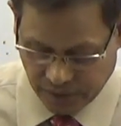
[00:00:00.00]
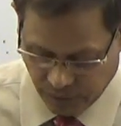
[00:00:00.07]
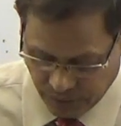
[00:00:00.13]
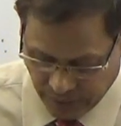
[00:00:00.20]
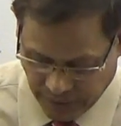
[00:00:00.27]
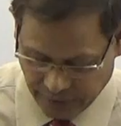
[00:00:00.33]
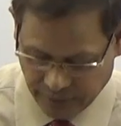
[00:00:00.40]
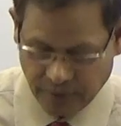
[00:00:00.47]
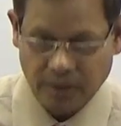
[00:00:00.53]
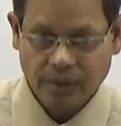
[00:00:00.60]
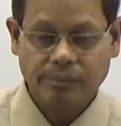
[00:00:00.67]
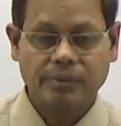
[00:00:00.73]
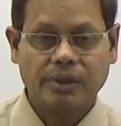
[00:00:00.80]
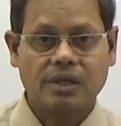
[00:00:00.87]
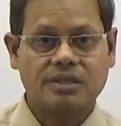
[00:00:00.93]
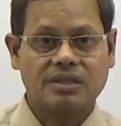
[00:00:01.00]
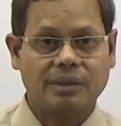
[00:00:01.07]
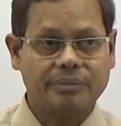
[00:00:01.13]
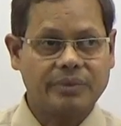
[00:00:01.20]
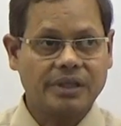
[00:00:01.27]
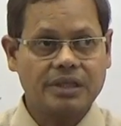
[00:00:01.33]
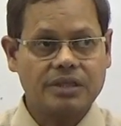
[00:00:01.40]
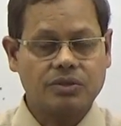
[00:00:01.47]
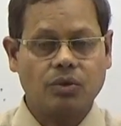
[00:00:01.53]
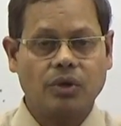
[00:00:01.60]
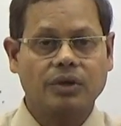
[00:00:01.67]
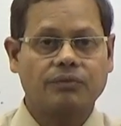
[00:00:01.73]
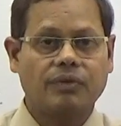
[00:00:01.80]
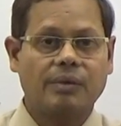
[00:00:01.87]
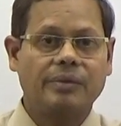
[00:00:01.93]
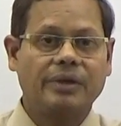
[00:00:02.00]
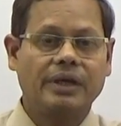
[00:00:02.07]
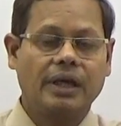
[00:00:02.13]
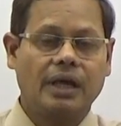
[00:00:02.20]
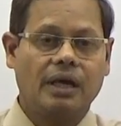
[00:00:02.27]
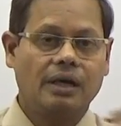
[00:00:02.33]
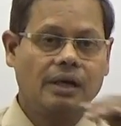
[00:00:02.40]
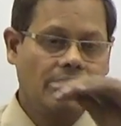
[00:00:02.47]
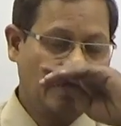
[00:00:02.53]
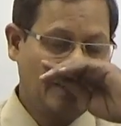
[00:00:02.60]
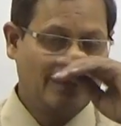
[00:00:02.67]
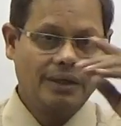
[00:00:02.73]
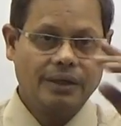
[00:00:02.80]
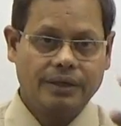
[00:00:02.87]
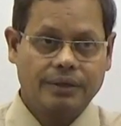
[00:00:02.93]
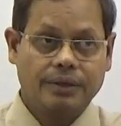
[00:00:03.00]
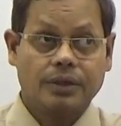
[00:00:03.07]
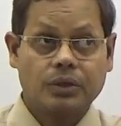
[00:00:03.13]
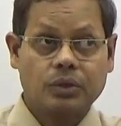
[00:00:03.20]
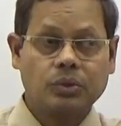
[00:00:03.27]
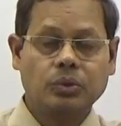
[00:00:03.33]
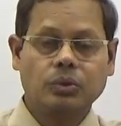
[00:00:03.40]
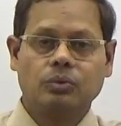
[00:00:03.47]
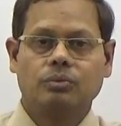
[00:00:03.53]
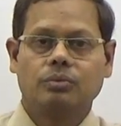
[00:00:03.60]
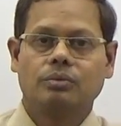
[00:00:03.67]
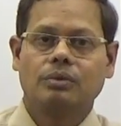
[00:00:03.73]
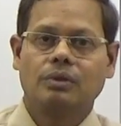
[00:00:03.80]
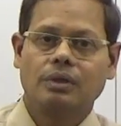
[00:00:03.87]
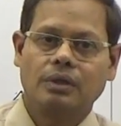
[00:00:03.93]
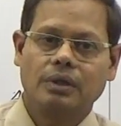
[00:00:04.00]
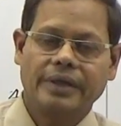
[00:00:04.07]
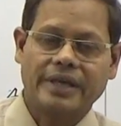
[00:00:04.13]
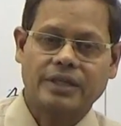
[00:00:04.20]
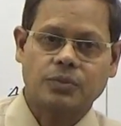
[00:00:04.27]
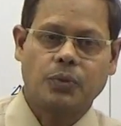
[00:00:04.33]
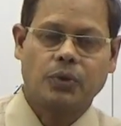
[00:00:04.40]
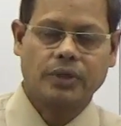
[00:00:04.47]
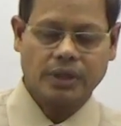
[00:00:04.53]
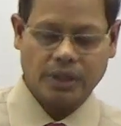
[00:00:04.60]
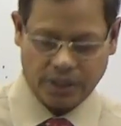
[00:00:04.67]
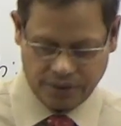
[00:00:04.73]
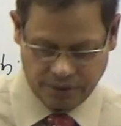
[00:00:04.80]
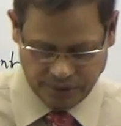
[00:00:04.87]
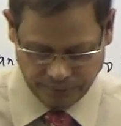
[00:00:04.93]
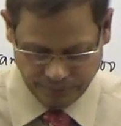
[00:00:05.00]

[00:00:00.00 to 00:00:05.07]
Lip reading: included because something is going from India to exporting country.